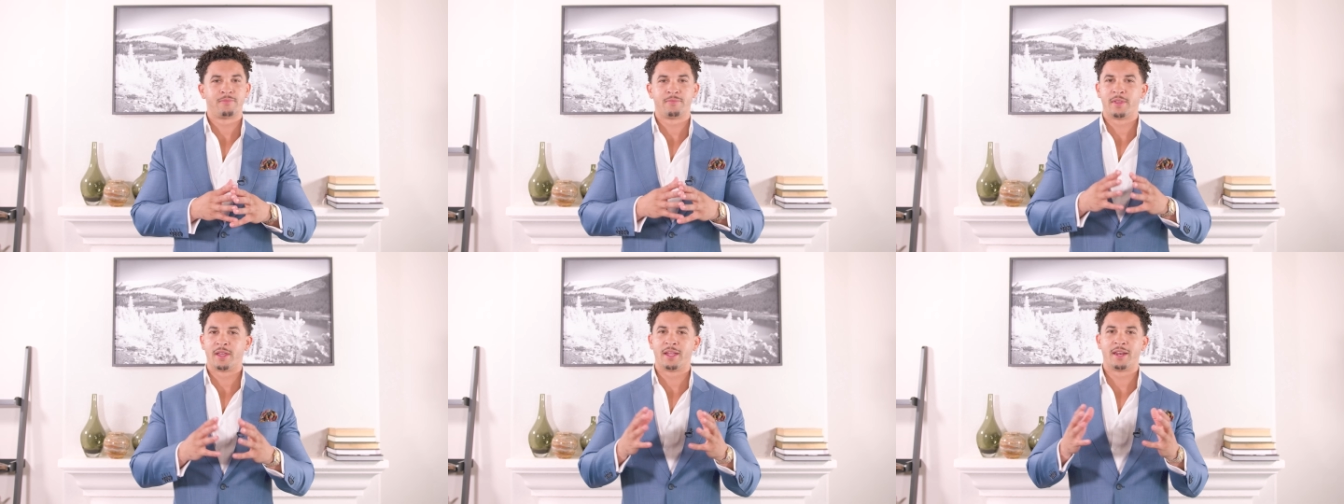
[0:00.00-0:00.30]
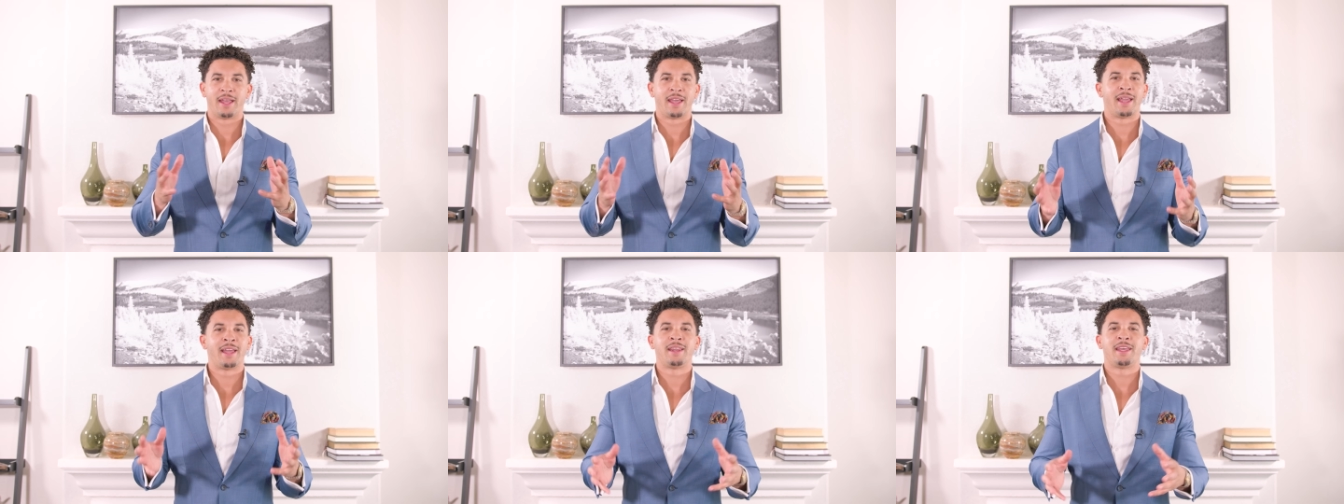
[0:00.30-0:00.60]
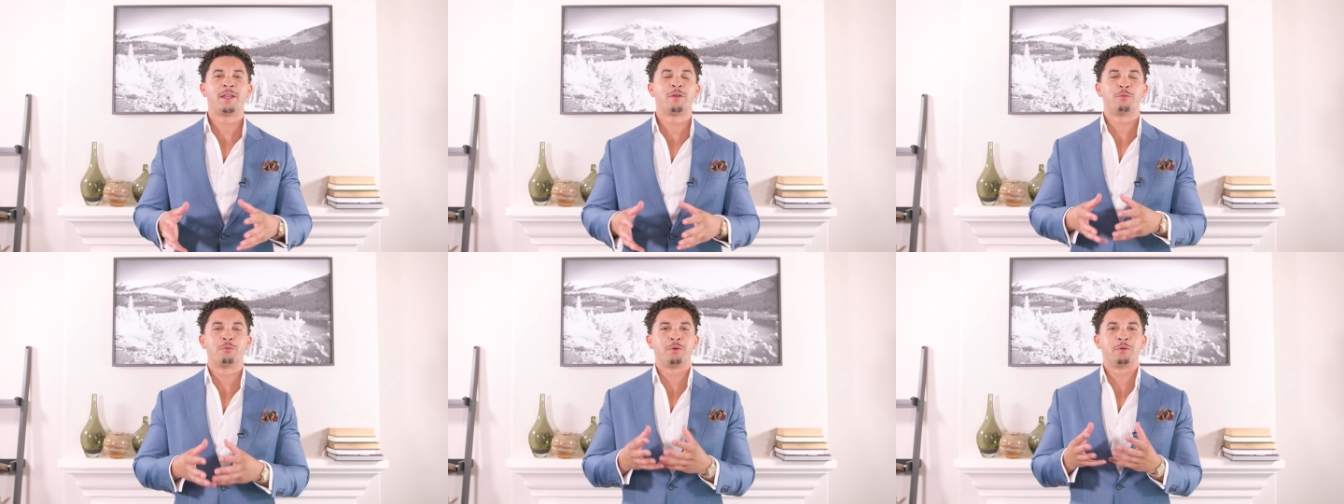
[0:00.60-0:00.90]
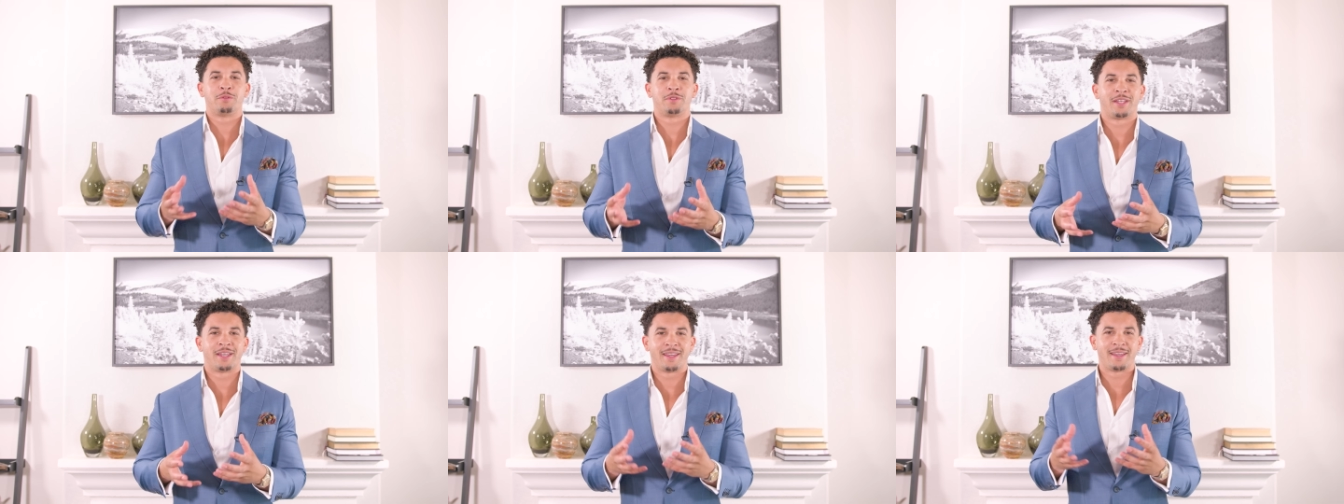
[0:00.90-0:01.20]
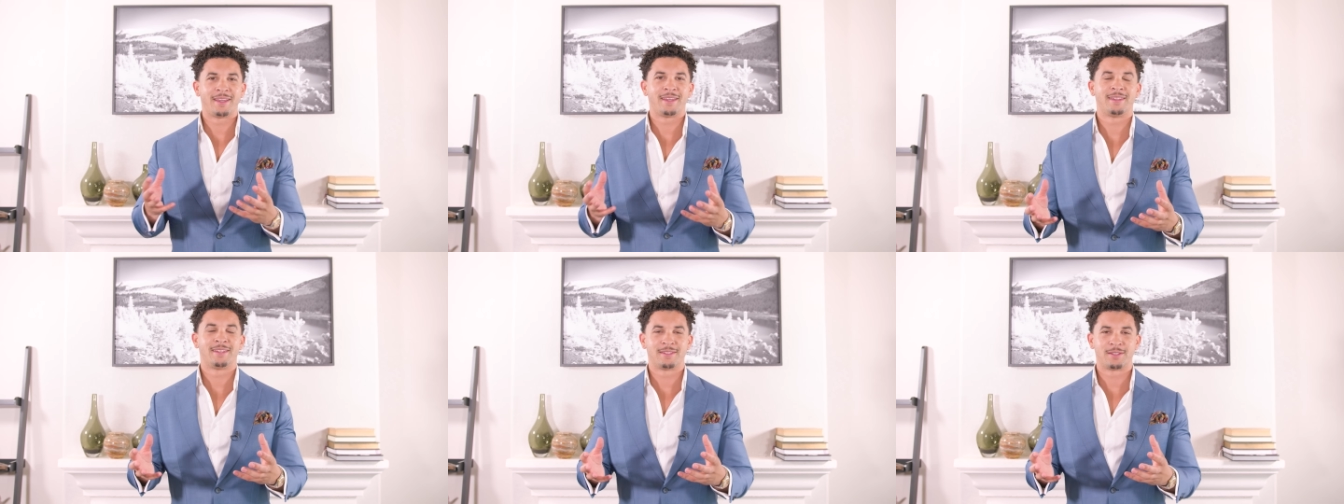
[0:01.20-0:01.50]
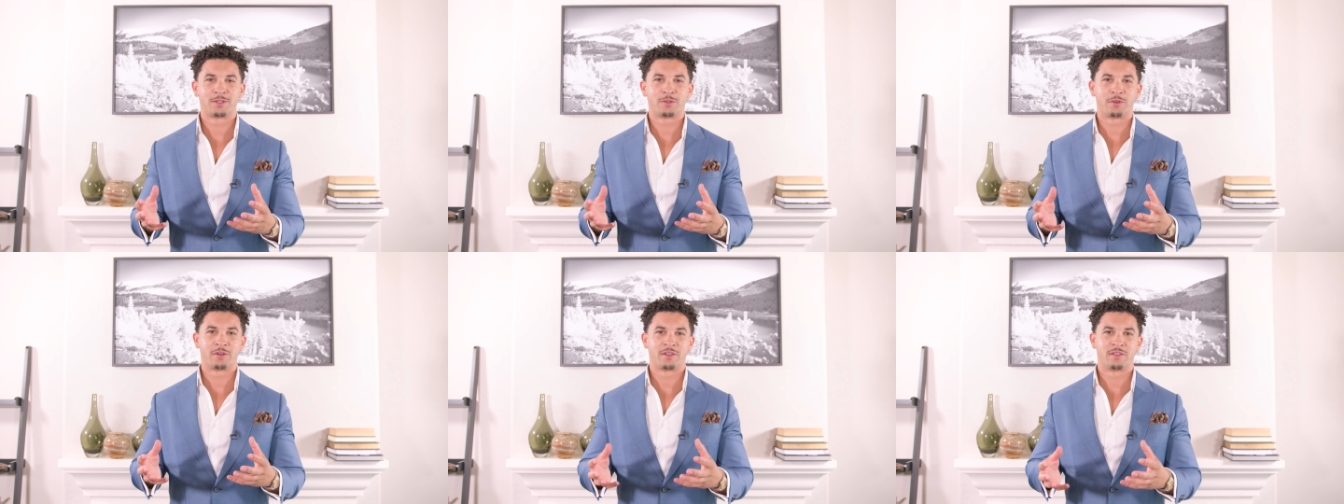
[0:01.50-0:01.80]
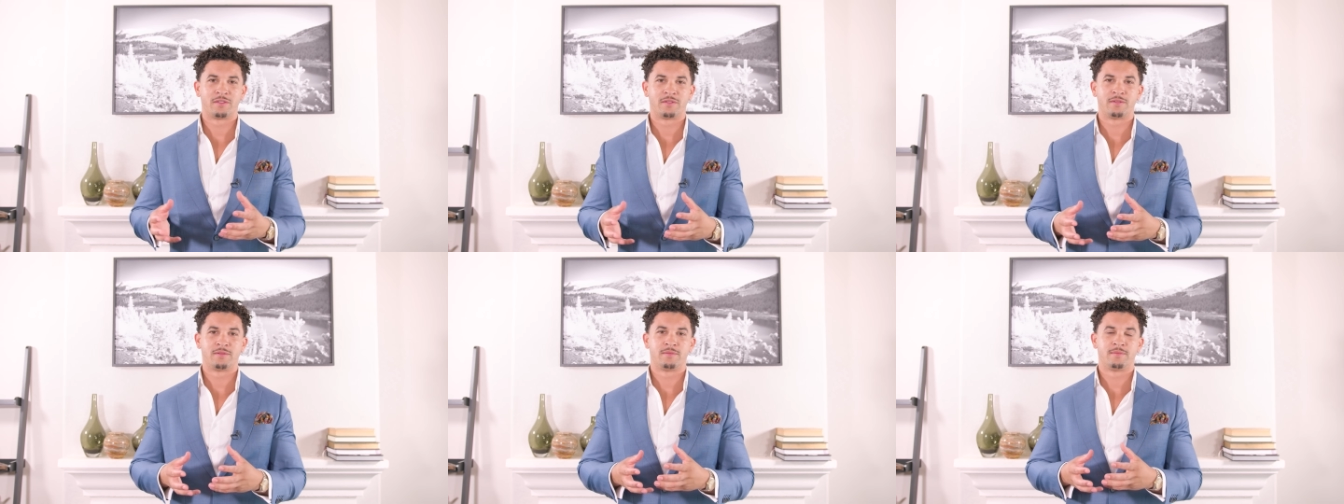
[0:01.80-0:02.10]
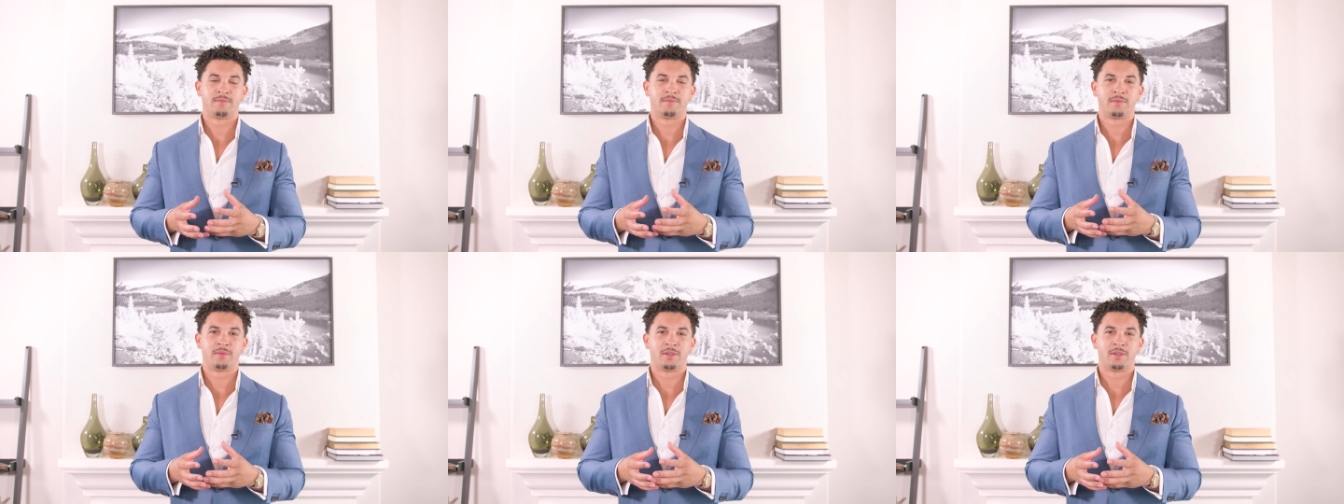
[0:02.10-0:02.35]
that any routine sort of